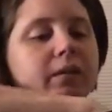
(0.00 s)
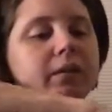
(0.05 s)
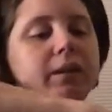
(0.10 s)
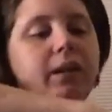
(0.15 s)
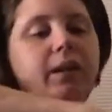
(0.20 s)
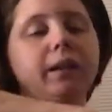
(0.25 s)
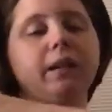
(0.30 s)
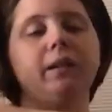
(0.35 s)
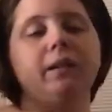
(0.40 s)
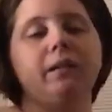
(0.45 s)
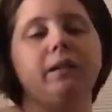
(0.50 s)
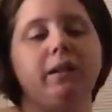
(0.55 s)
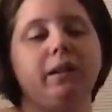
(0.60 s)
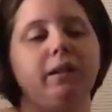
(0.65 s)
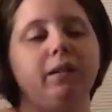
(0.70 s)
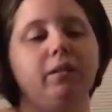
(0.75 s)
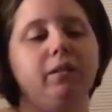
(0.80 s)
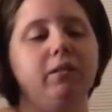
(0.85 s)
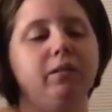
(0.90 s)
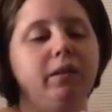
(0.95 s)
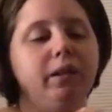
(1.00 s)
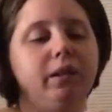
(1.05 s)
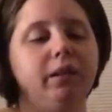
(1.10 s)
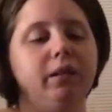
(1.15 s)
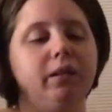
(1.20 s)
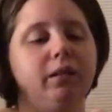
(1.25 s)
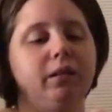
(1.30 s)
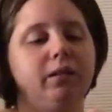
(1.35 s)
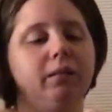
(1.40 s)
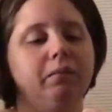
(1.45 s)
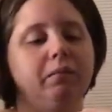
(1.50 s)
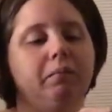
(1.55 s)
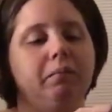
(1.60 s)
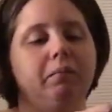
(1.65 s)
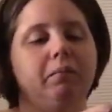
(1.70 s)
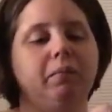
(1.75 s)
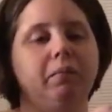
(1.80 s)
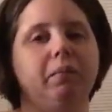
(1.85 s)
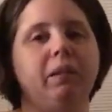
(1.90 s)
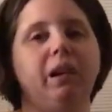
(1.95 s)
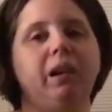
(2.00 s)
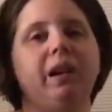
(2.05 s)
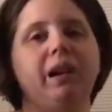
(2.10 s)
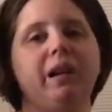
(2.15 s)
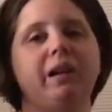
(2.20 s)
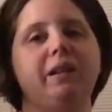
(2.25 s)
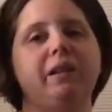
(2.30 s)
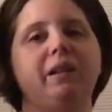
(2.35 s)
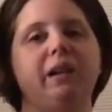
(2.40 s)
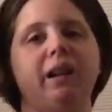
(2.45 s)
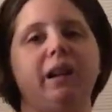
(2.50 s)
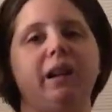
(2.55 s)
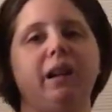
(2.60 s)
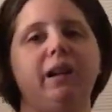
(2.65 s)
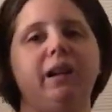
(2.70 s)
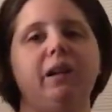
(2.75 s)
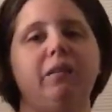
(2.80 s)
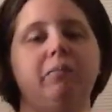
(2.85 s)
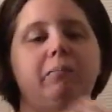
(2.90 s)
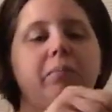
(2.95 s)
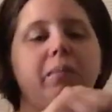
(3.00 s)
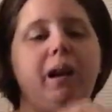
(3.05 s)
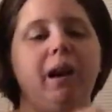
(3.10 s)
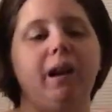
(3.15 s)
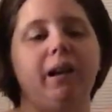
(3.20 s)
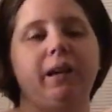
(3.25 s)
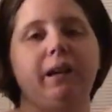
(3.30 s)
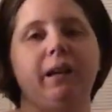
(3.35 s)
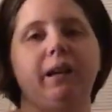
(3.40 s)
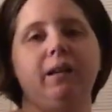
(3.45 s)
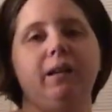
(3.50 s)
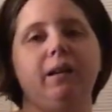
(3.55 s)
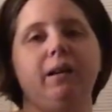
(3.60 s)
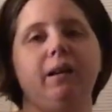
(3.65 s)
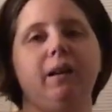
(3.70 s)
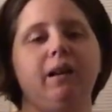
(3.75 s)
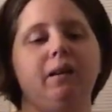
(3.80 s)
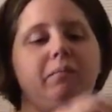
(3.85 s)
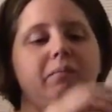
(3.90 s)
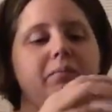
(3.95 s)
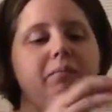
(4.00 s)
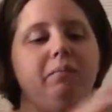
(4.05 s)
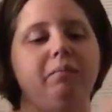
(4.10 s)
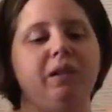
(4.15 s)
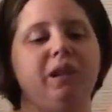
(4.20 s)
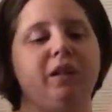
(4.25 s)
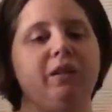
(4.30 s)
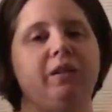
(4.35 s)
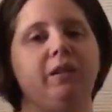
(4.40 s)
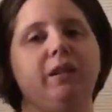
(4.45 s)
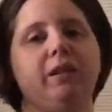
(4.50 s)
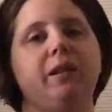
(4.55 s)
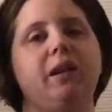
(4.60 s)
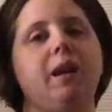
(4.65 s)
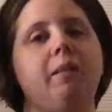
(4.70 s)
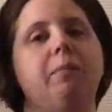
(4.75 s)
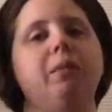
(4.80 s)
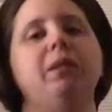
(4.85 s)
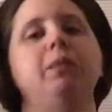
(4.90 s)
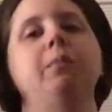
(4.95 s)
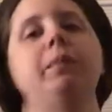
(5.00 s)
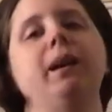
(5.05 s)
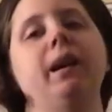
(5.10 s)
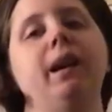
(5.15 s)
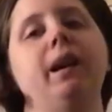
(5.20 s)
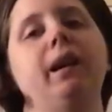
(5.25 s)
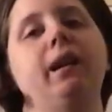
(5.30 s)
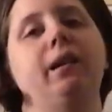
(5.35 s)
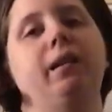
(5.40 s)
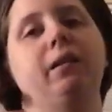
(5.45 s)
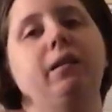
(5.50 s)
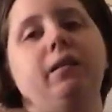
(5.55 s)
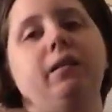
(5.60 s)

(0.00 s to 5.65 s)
Then there's like a little elasticated pocket up near the top of the bag.